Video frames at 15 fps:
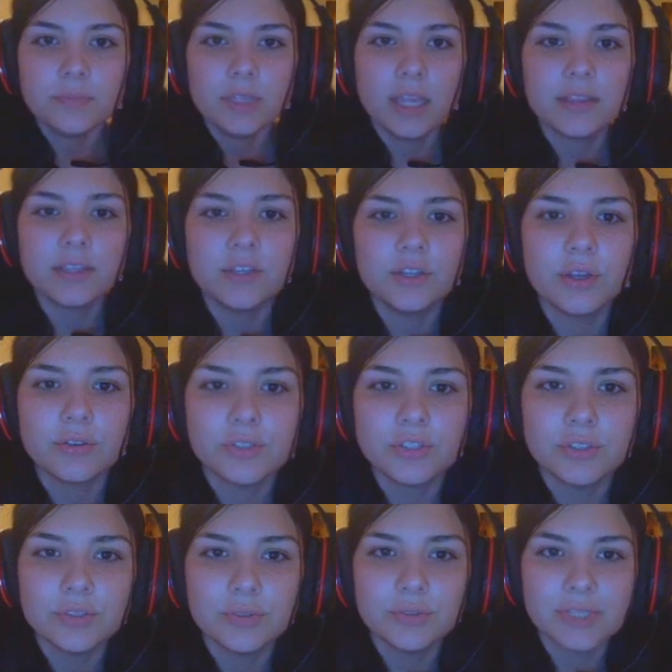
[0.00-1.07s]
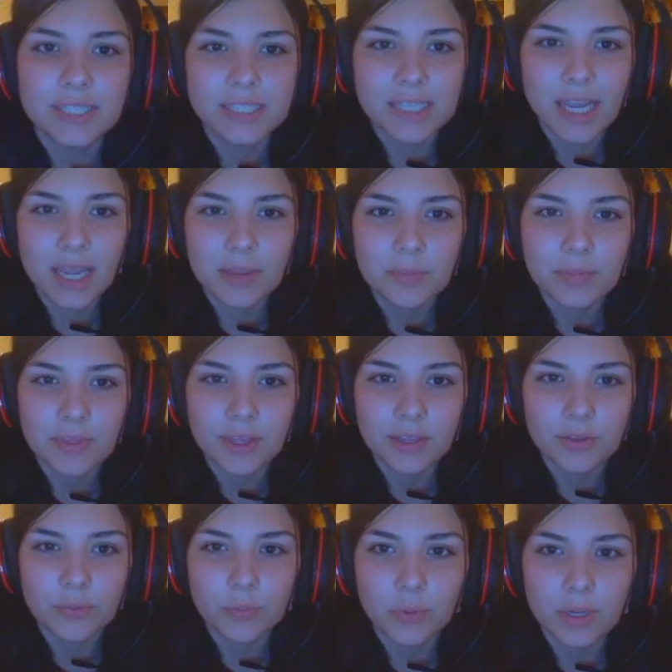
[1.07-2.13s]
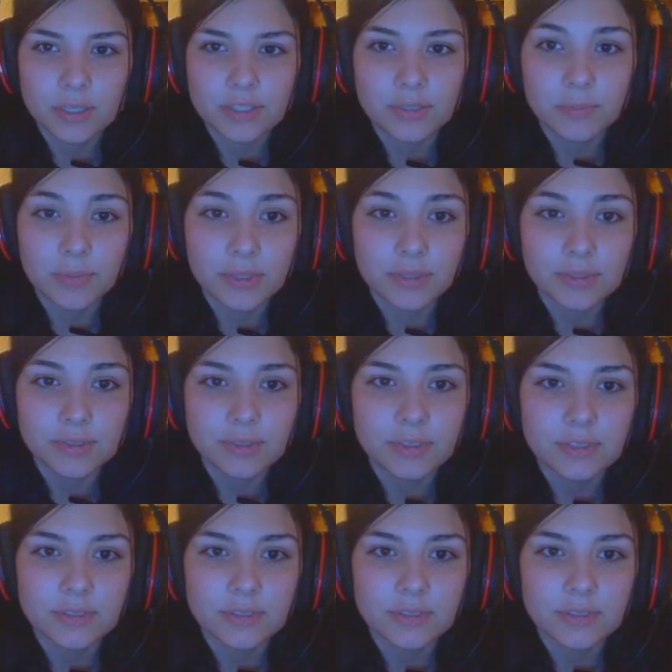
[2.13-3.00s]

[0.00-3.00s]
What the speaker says: And then you go to the type that you want to build.